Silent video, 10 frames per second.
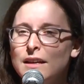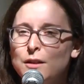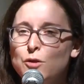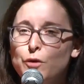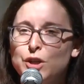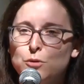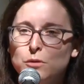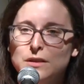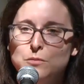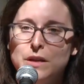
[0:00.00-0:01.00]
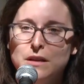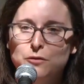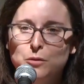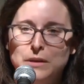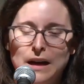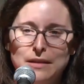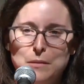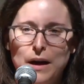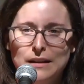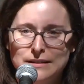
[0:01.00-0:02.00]
the ritual is meaningful beyond the
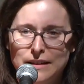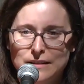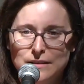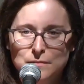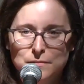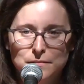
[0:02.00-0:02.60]
politics.